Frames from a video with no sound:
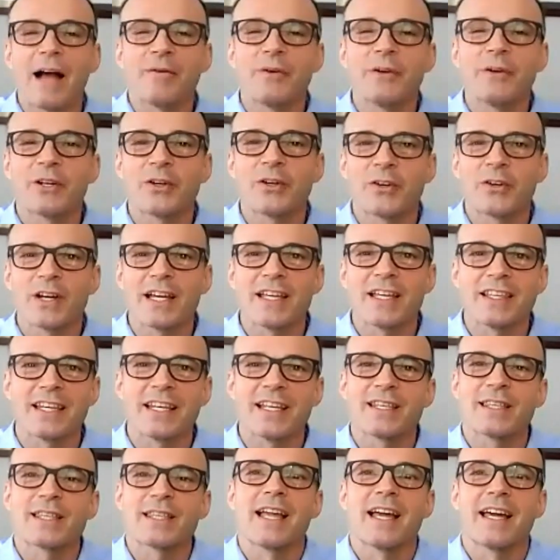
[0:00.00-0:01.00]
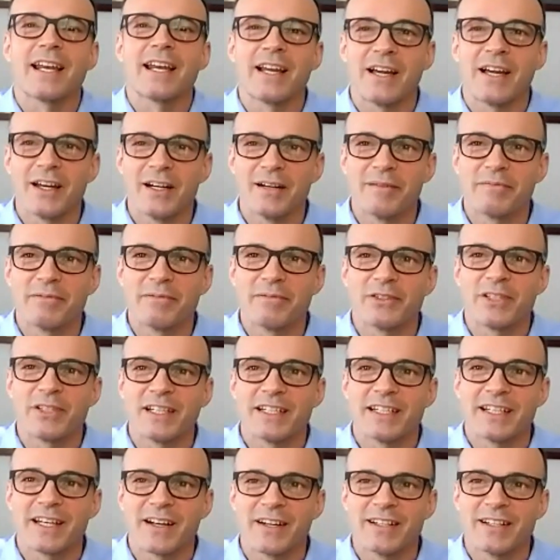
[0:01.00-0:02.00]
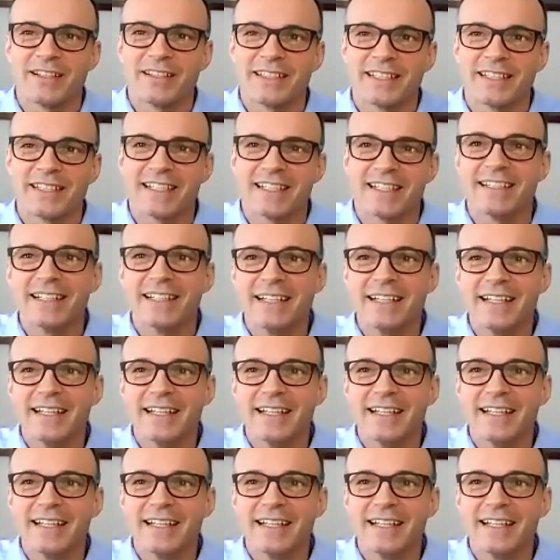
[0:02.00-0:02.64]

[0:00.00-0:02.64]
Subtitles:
would agree that it's not 100% guaranteed.